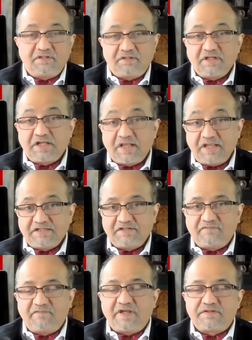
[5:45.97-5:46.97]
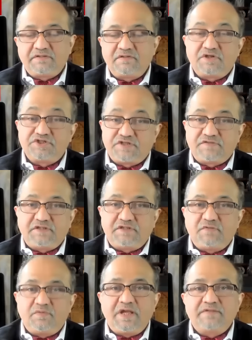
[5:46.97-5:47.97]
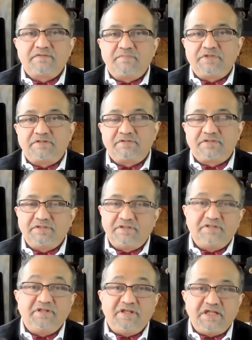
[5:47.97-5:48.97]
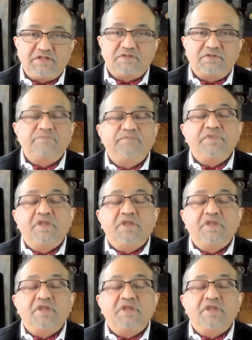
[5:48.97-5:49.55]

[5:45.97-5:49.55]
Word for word: the collective West, not just the U S, but NATO,